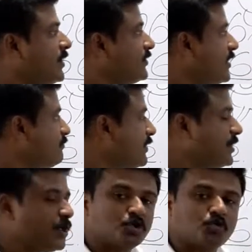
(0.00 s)
Then
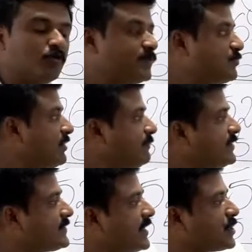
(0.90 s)
British troops will
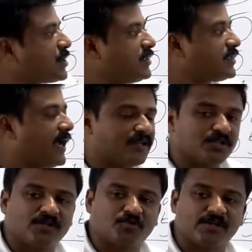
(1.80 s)
be stationed at
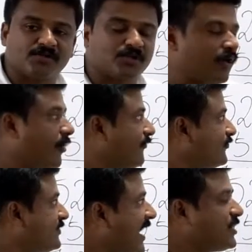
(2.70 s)
the territory of
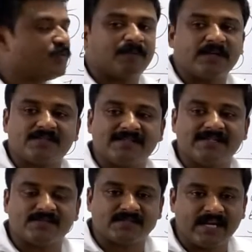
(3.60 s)
that
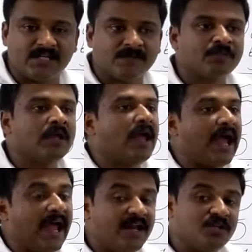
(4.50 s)
princely state,
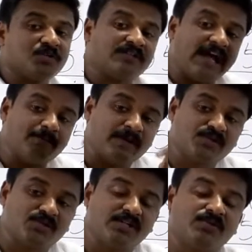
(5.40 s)
and that
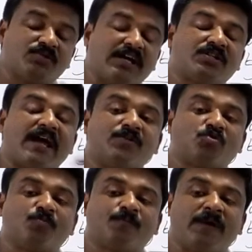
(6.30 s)
princely state
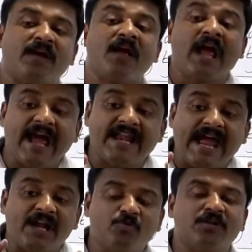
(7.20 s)
has to pay an
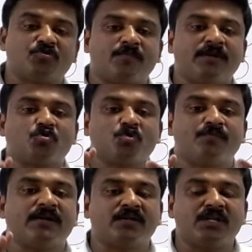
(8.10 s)
annual tribute to
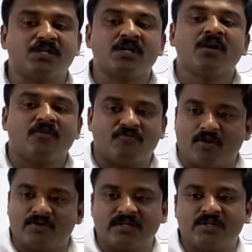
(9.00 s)
British
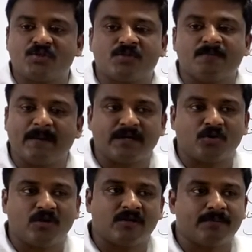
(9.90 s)
for these
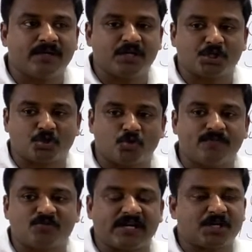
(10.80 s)
particular British
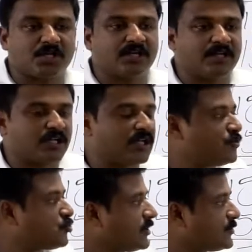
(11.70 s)
troops stationed at
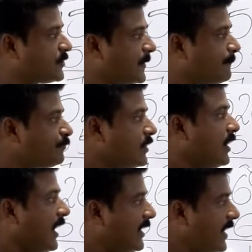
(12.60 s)
his territory.
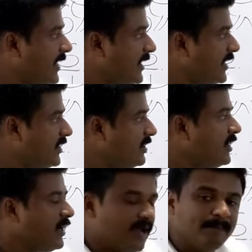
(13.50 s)
And again,
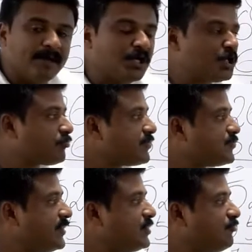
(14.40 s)
a British
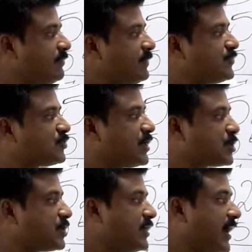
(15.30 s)
resident will be
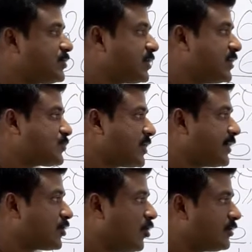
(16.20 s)
stationed at his
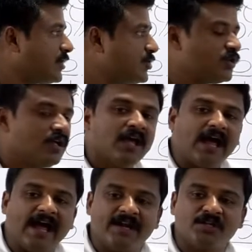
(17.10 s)
headquarters,
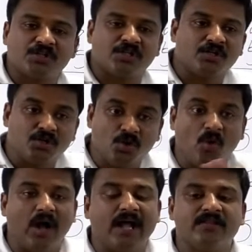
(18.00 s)
and
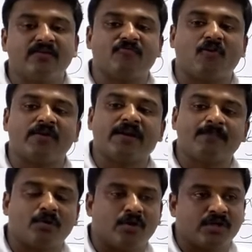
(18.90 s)
no other foreign
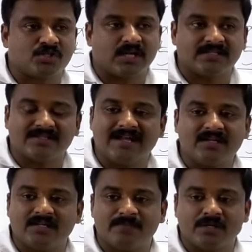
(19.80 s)
employees other
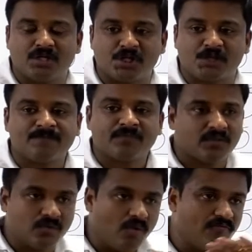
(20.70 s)
than the British,
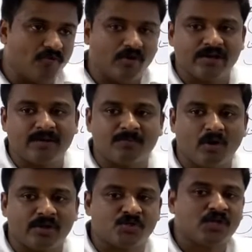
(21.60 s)
no foreign
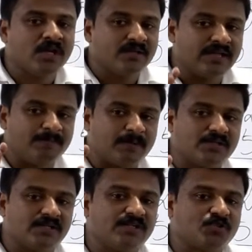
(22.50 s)
employees. That
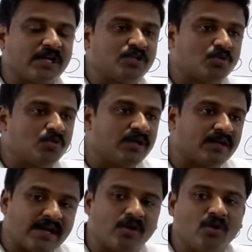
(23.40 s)
princely state ruler
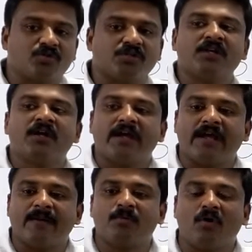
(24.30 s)
cannot
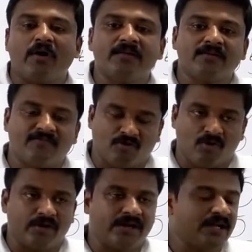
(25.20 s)
employ the
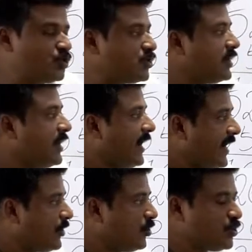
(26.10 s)
foreigners,
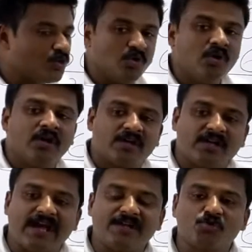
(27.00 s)
and also
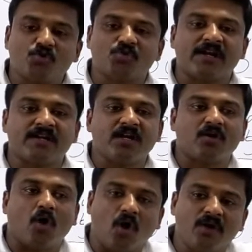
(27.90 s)
he has to
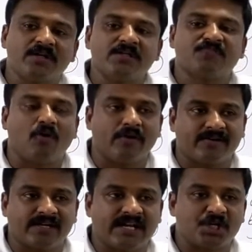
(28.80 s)
surrender all his
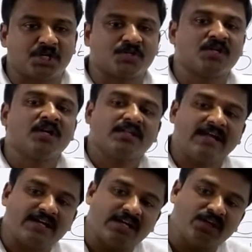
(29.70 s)
foreign relations,
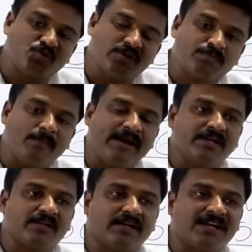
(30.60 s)
that his
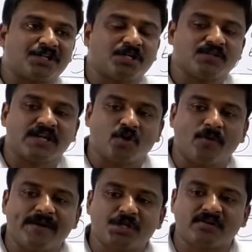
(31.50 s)
diplomatic relations and
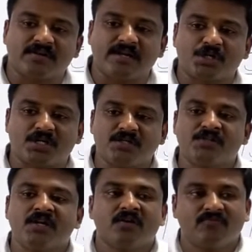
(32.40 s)
commercial
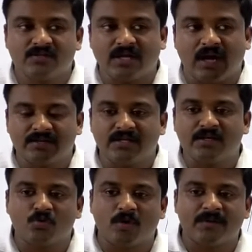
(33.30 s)
relations with other
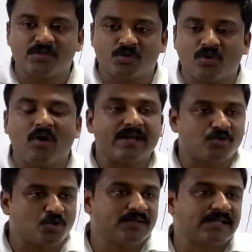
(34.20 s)
Europeans, you know,
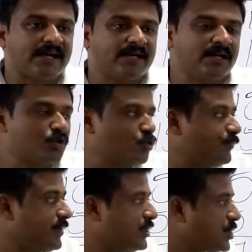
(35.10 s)
has to be surrendered to
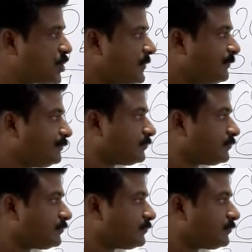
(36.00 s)
British.